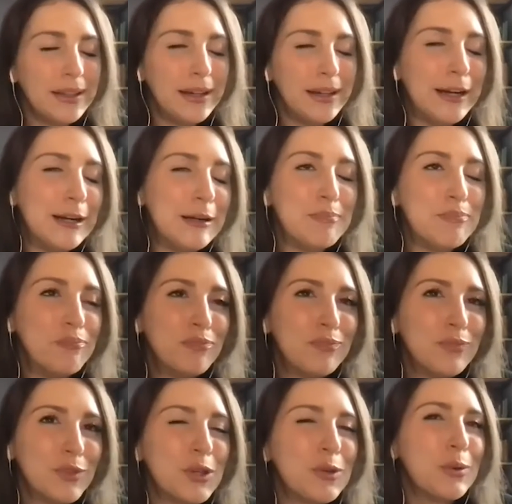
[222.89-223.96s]
Um,
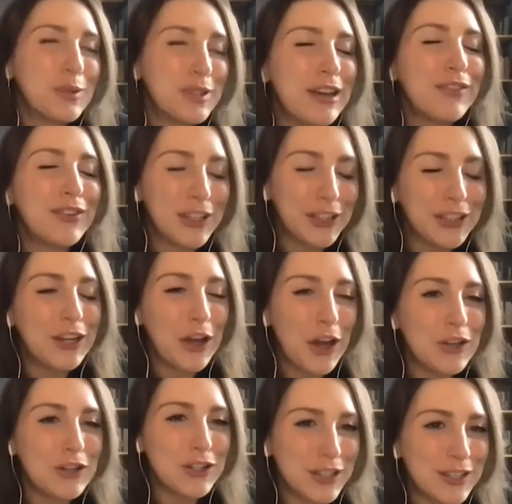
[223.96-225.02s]
so it was definitely
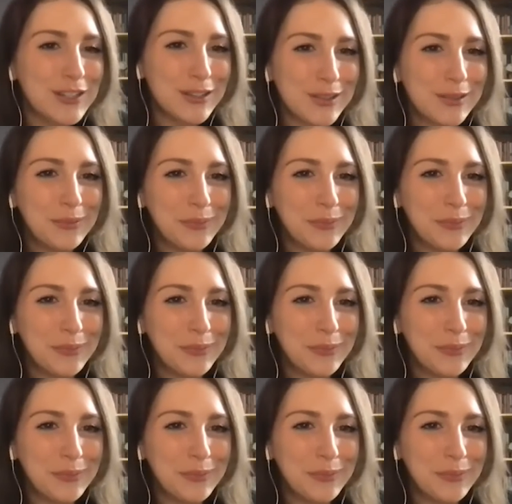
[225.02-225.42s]
conscious.